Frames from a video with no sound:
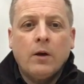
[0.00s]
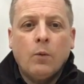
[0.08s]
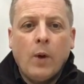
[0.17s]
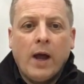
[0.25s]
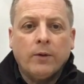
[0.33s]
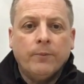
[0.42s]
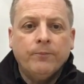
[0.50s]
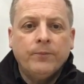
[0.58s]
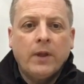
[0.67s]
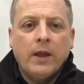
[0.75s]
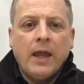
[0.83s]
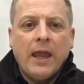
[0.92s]
Well,
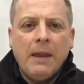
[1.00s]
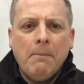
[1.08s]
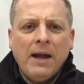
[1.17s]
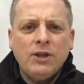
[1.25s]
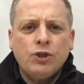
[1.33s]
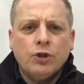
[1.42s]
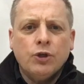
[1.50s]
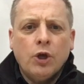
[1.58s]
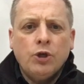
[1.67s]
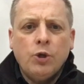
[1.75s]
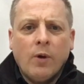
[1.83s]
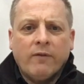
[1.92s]
imagine
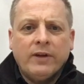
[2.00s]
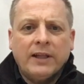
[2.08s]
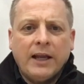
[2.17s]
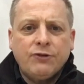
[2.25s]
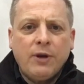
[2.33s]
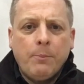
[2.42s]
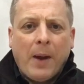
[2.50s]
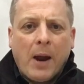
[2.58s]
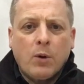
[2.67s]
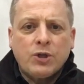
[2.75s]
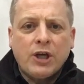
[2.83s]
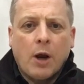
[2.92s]
you have an electric
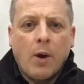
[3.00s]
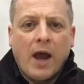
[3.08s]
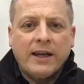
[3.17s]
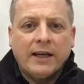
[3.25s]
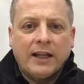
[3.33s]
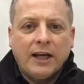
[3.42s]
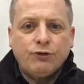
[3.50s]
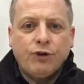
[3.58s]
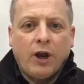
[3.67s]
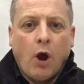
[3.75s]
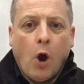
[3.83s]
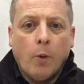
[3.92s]
power shower and an
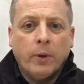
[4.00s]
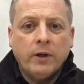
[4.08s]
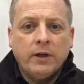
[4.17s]
electric hob